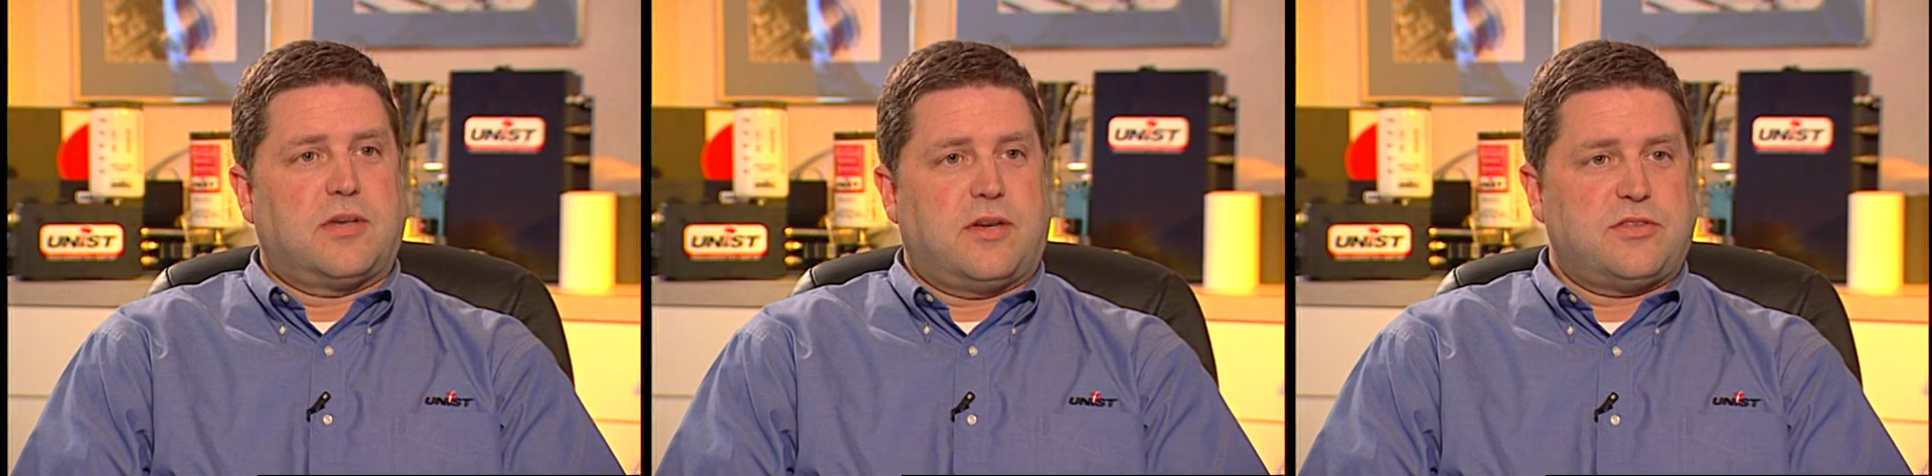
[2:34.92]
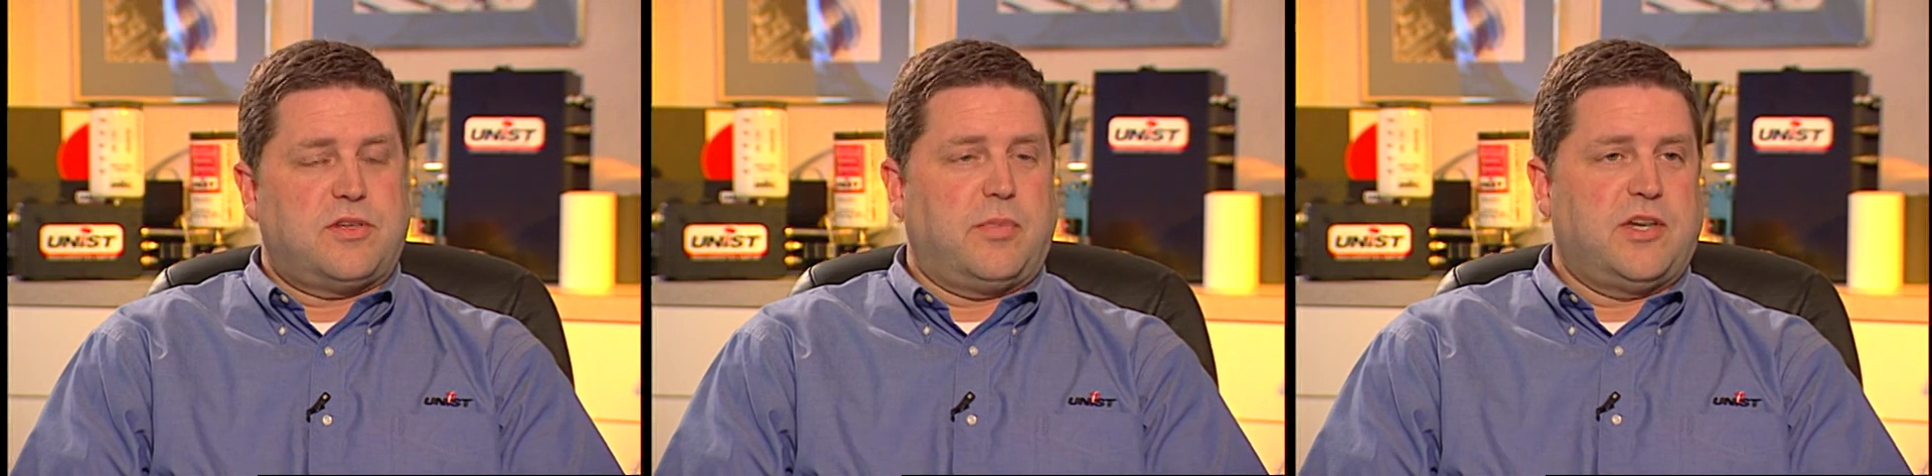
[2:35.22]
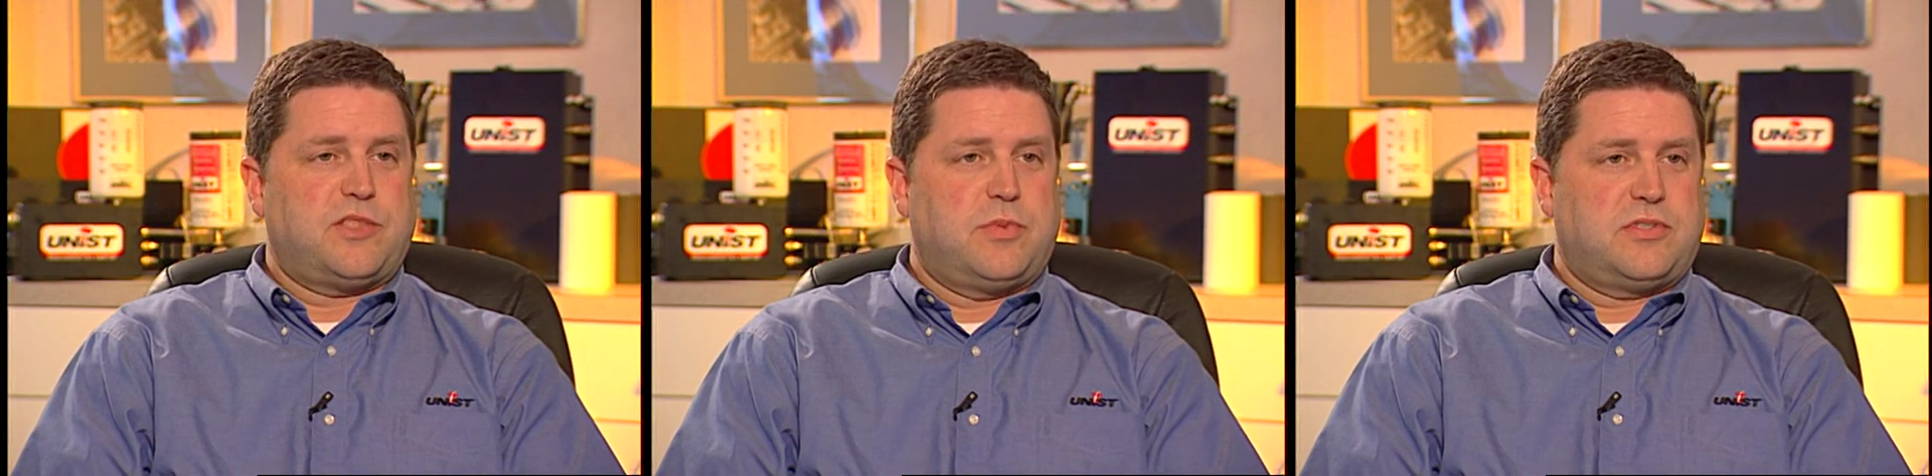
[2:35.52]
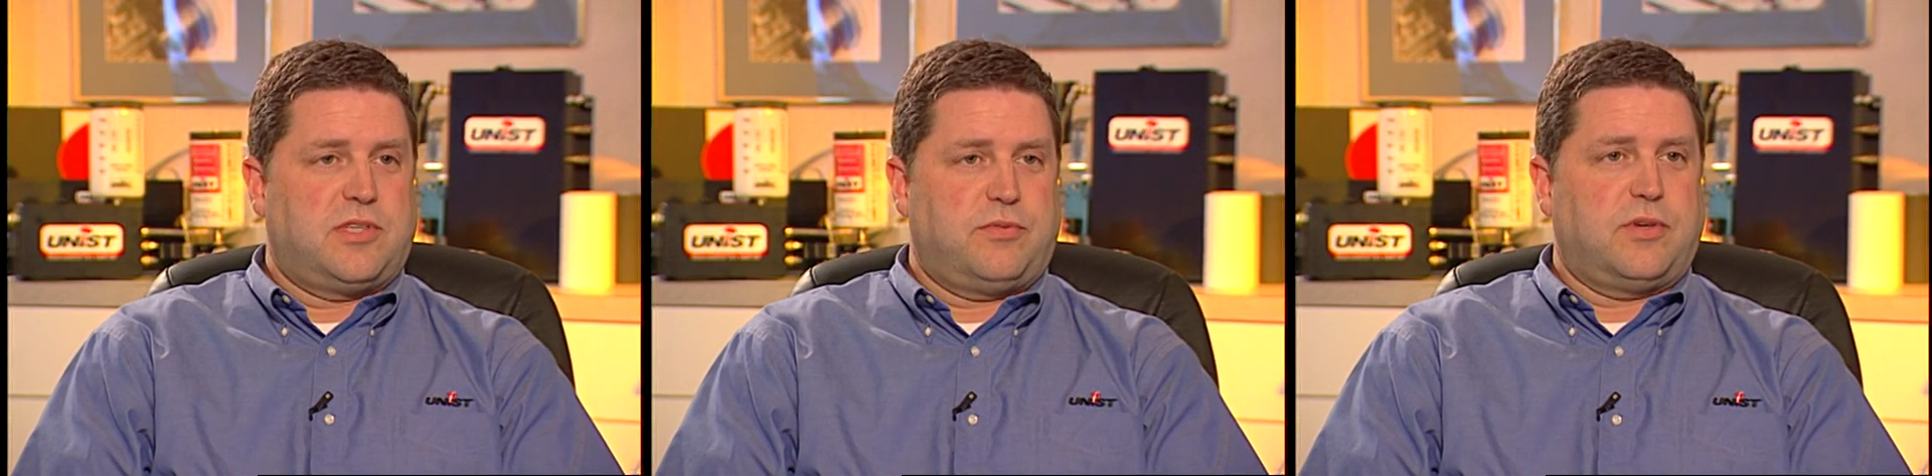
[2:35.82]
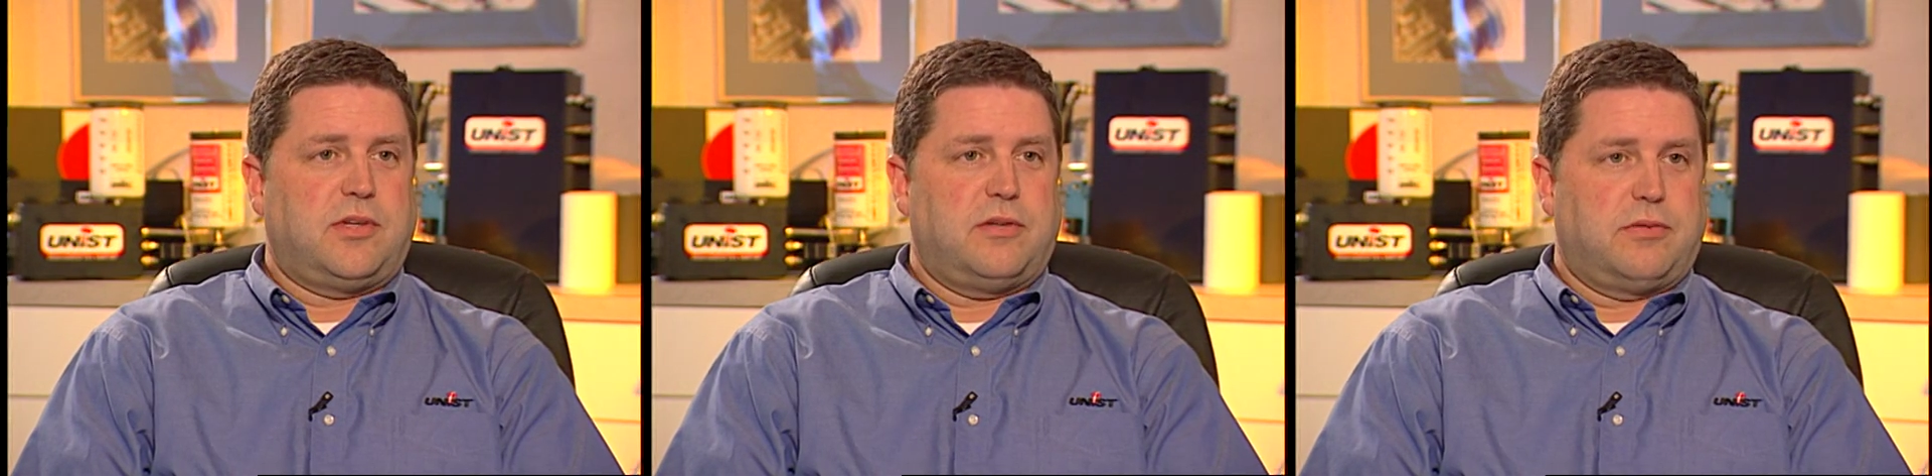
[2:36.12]
customized
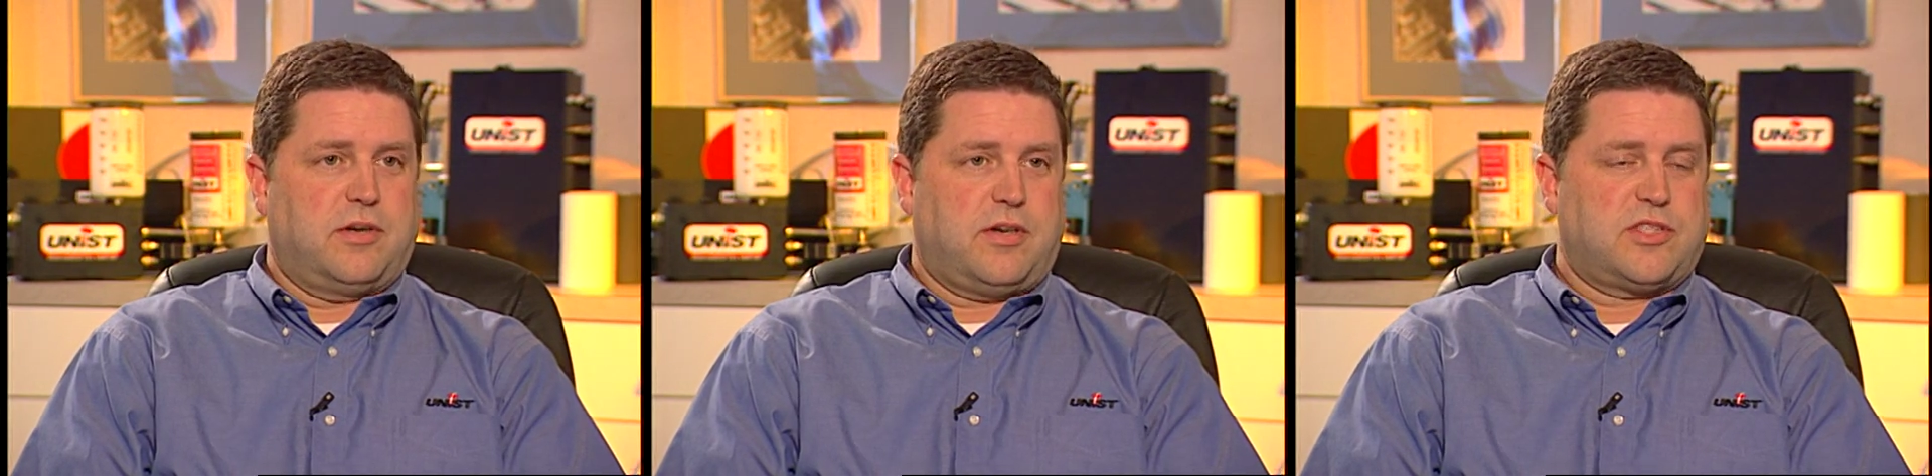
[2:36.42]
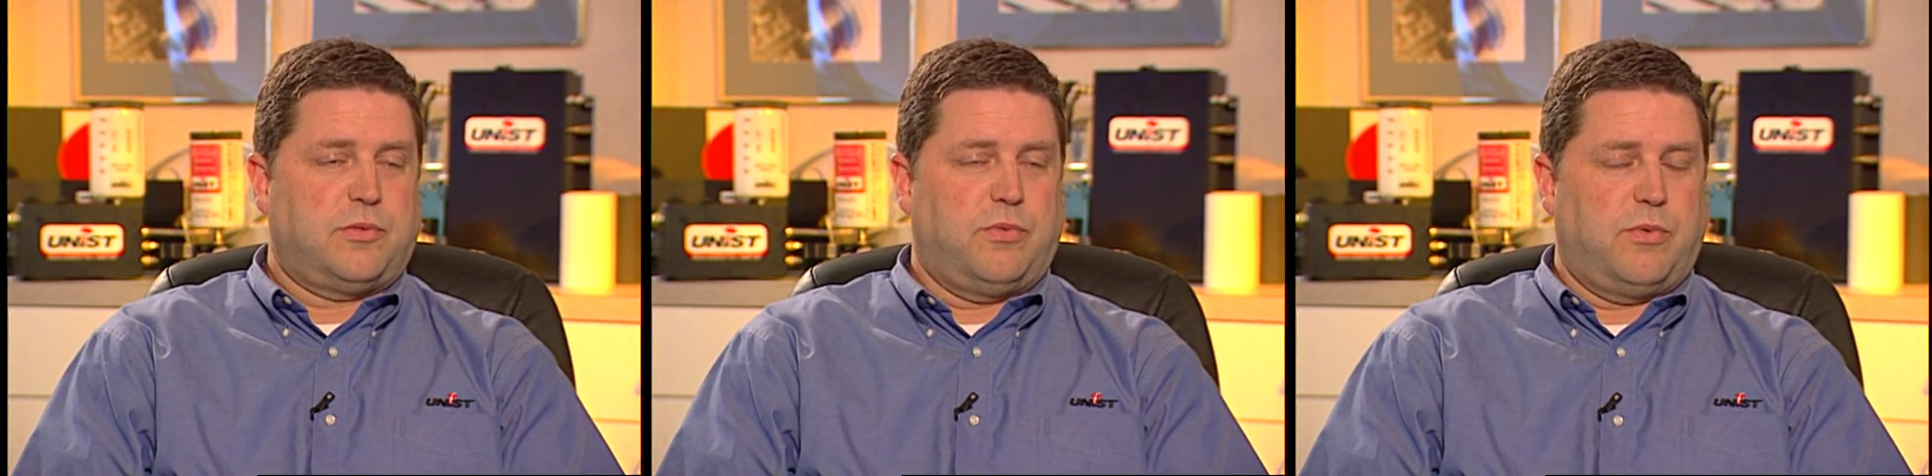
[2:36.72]
specifically for customer